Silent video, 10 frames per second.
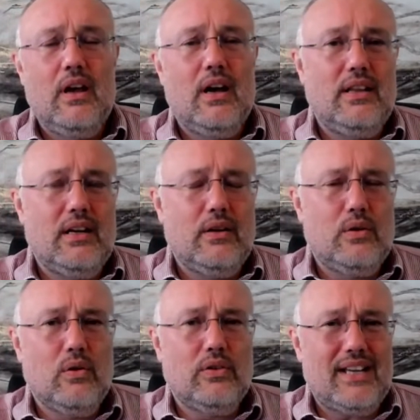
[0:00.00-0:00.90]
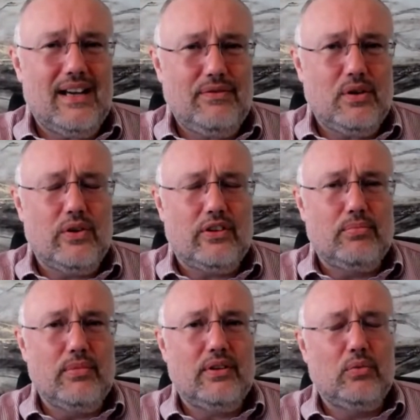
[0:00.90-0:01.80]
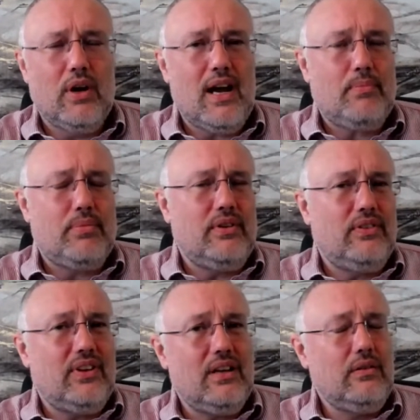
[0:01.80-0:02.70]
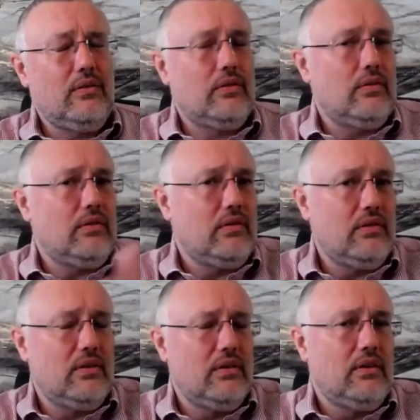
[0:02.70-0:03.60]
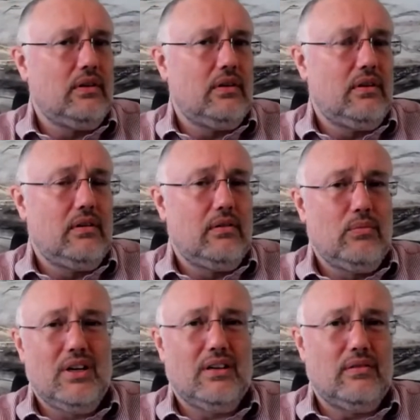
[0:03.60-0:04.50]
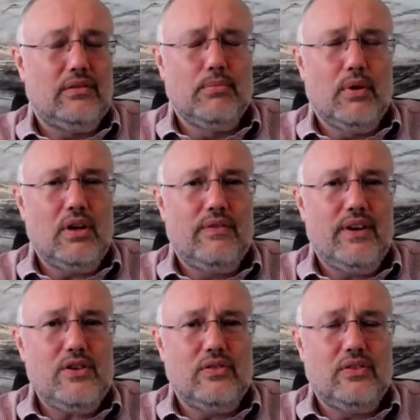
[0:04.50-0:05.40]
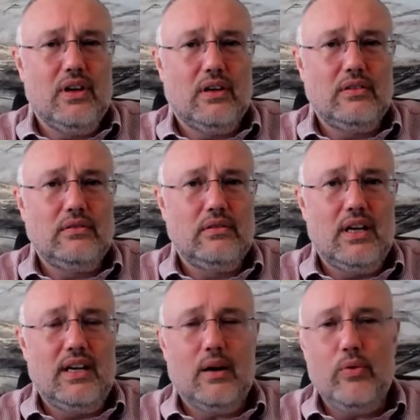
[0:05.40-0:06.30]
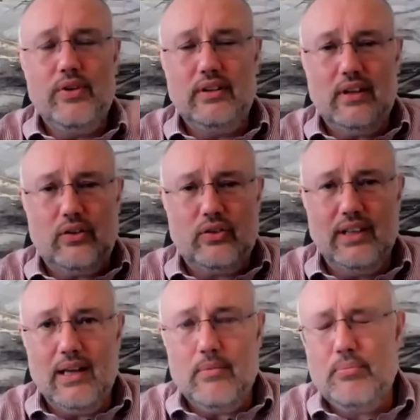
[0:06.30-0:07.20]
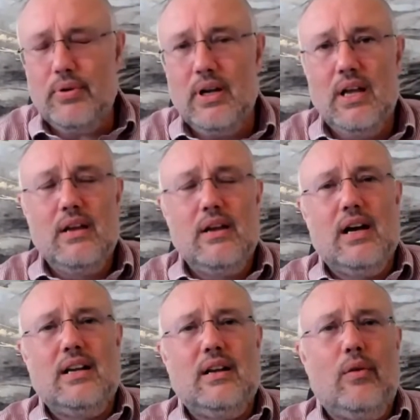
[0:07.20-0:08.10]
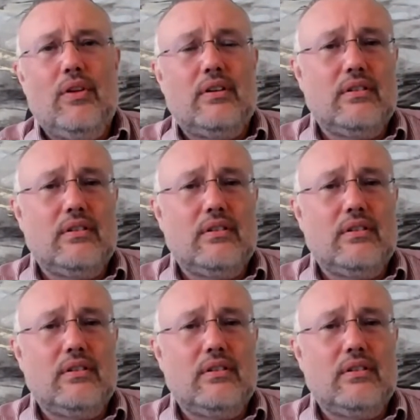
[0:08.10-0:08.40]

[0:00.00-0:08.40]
And then, of course, after Christmas, what happens is, well, the motivation's gone, and now they're in this slump. I know they're